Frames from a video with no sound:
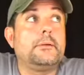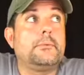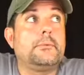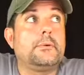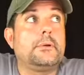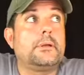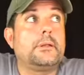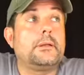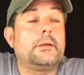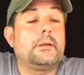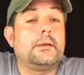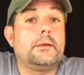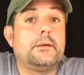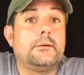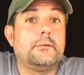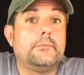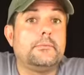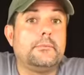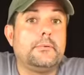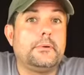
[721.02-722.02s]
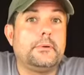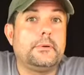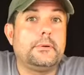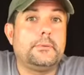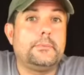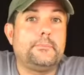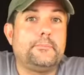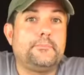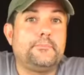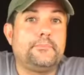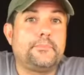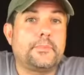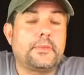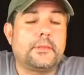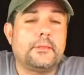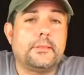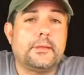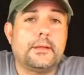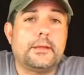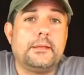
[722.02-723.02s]
We're going to have a
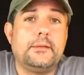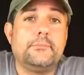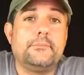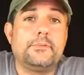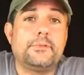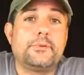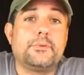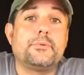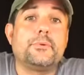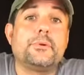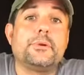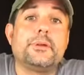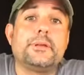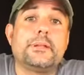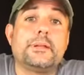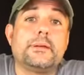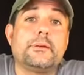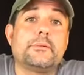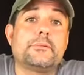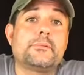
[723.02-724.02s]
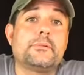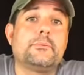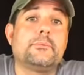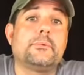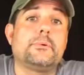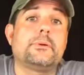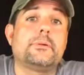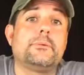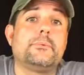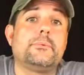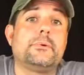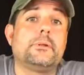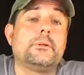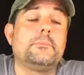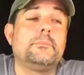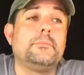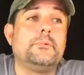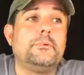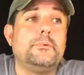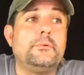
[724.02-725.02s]
lot of inventory in house that we're going to want to
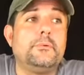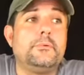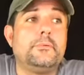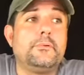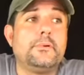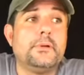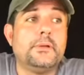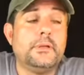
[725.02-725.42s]
move.